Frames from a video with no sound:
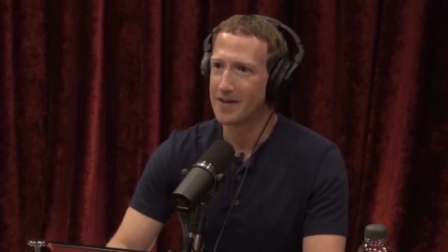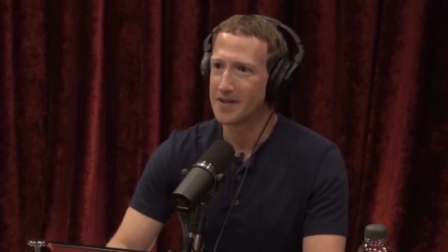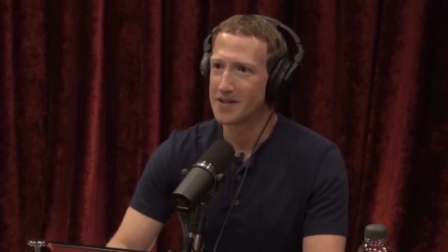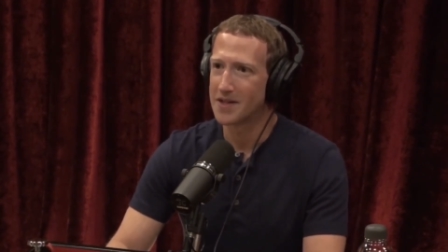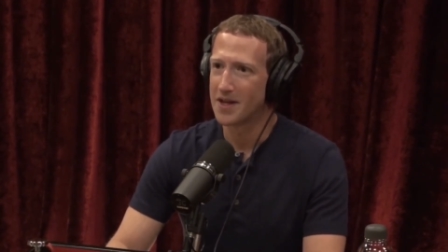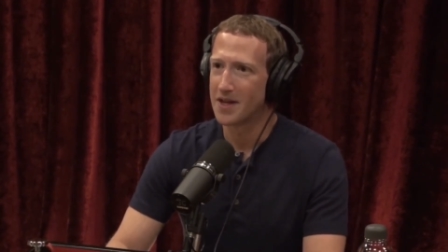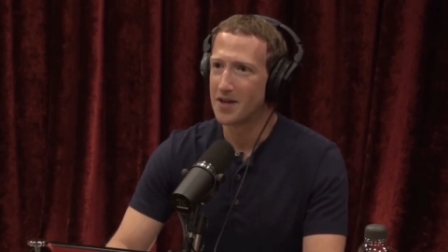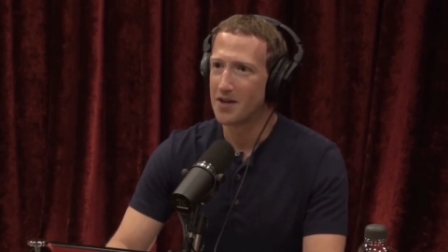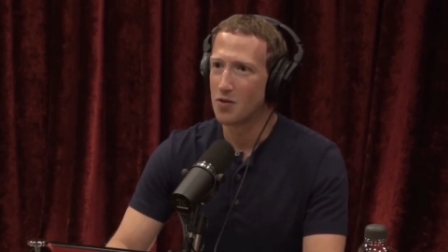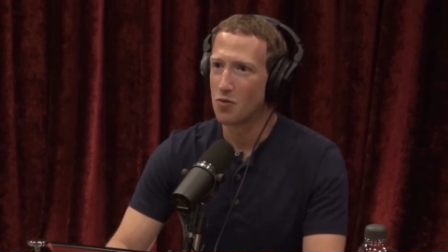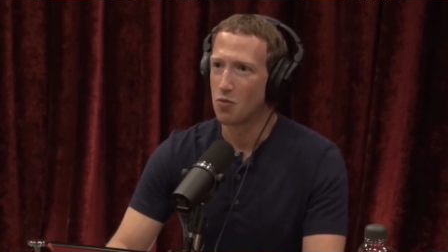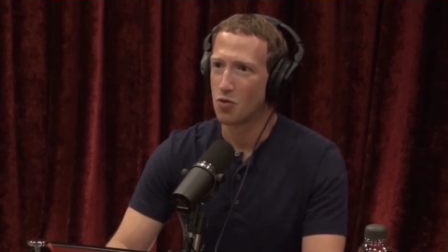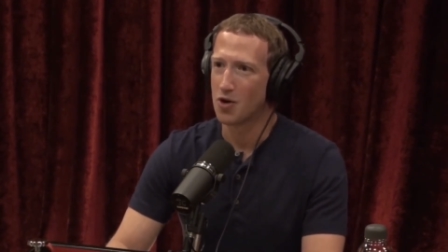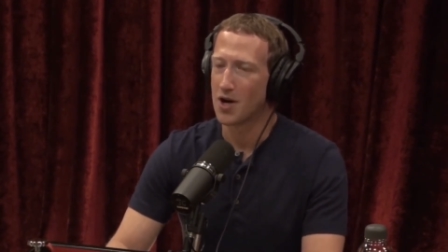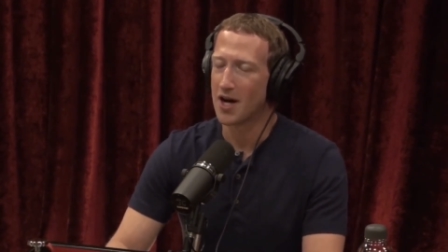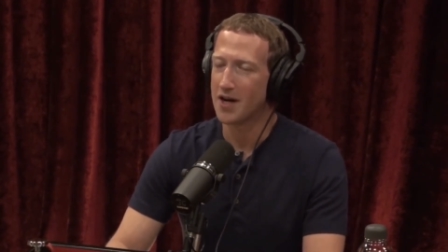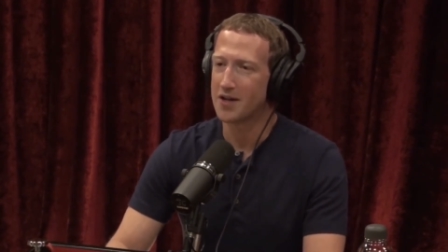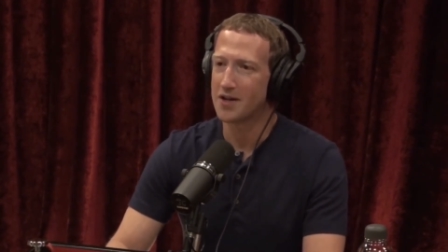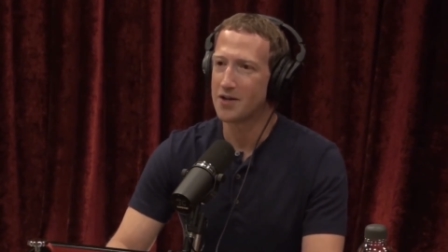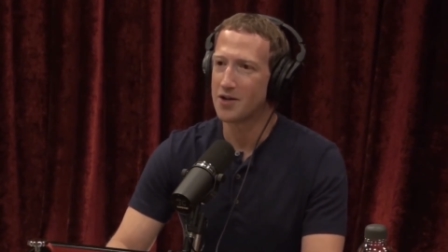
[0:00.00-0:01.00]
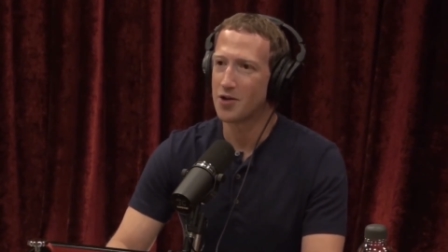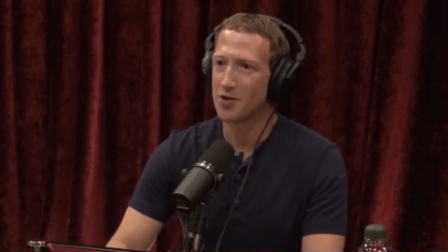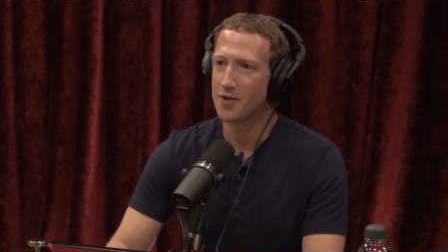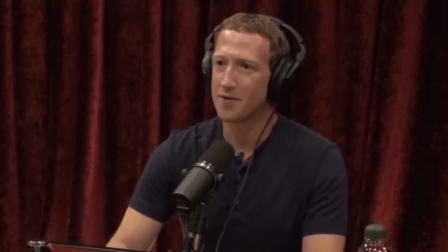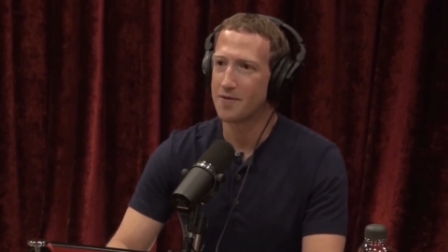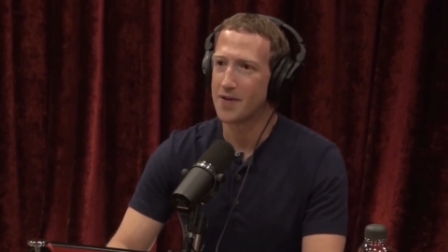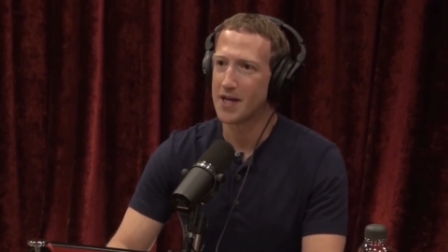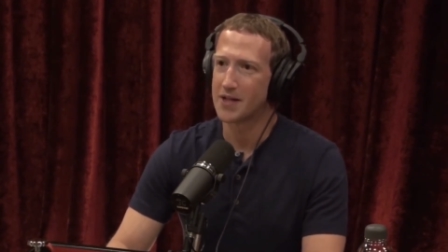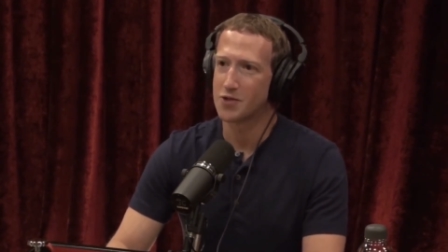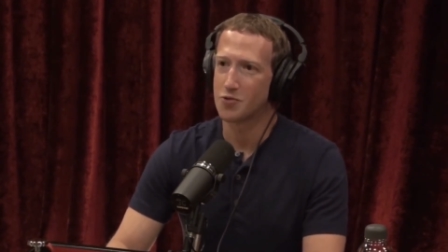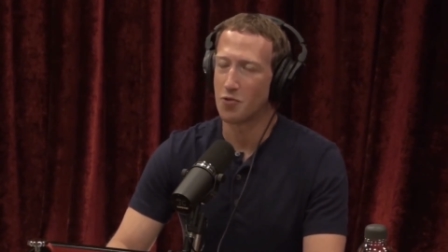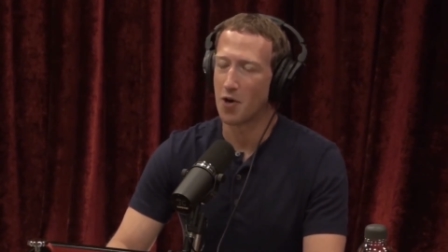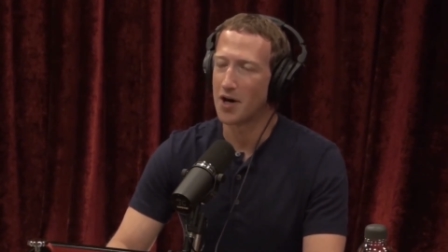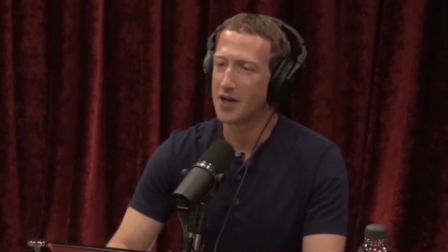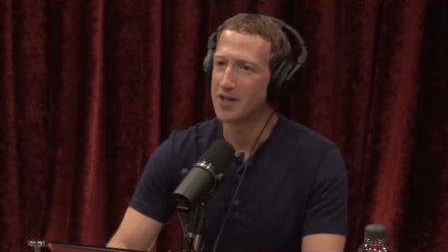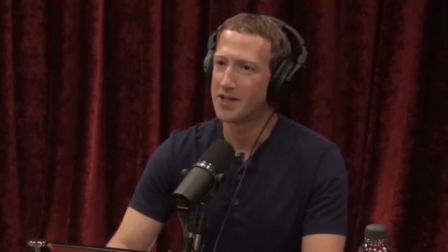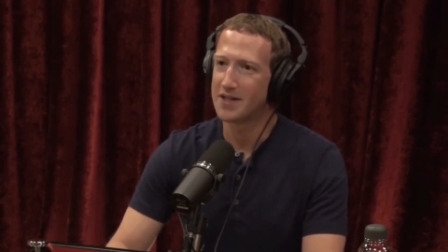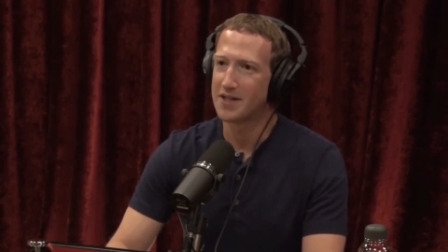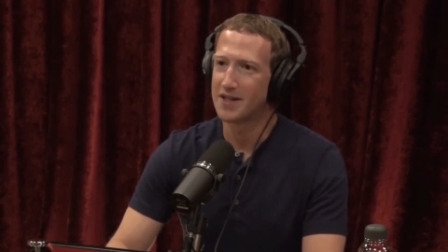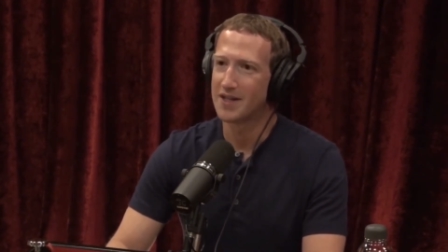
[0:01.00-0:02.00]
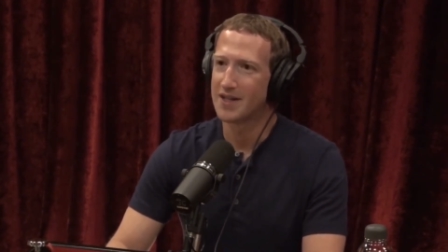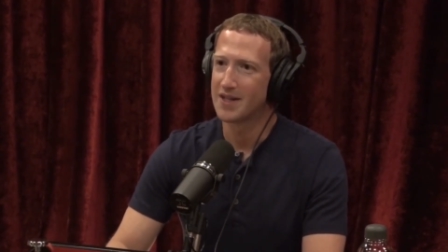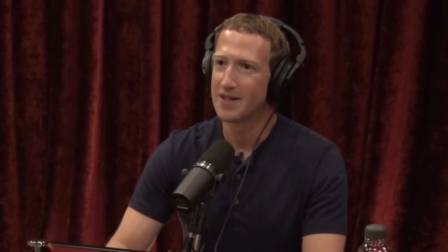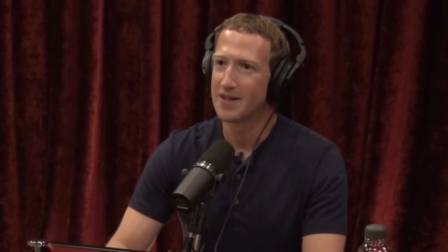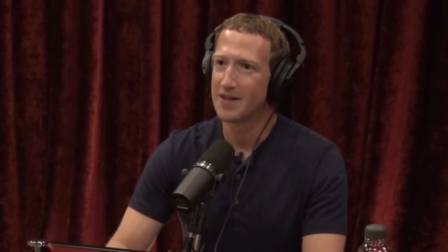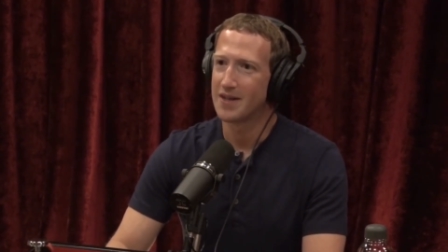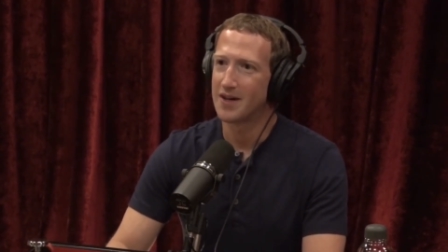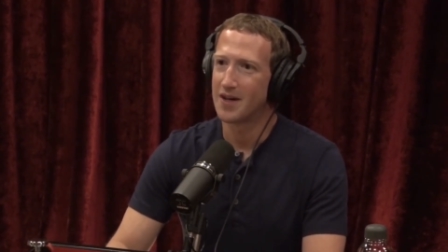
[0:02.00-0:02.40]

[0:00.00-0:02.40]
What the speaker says: And we're not going to know if that's right